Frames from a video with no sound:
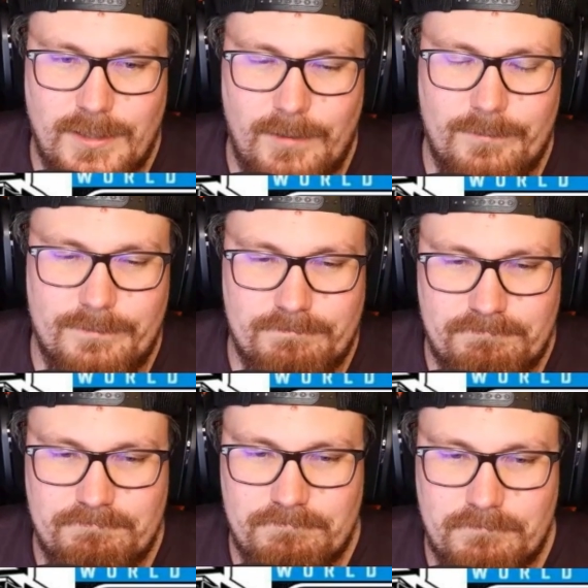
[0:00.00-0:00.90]
I'm
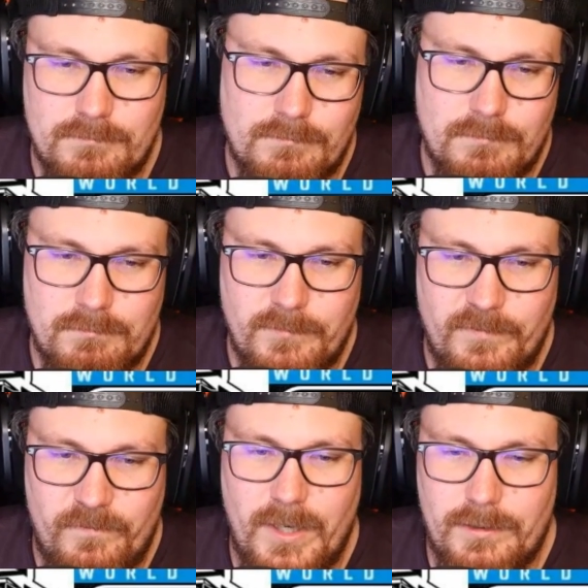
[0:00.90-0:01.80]

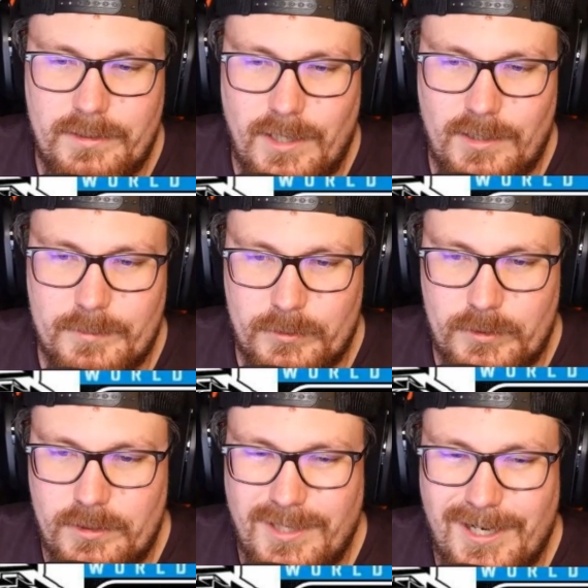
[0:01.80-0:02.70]
fairly
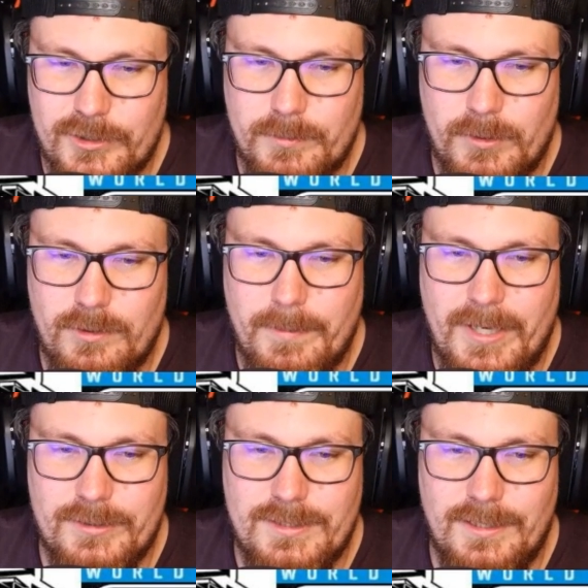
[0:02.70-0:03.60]
knowledgeable
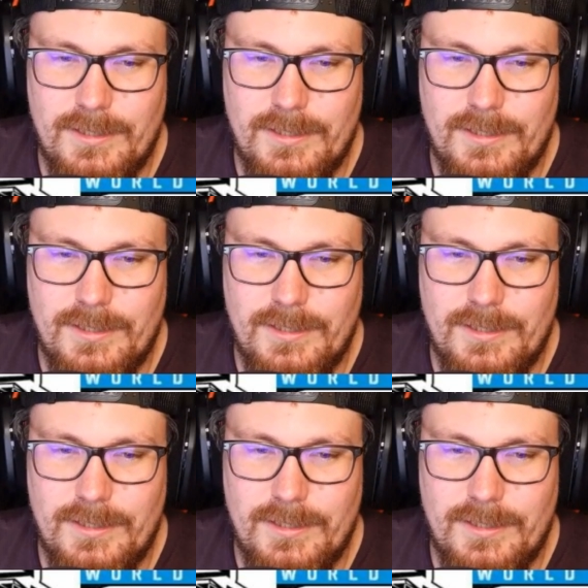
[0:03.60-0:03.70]
about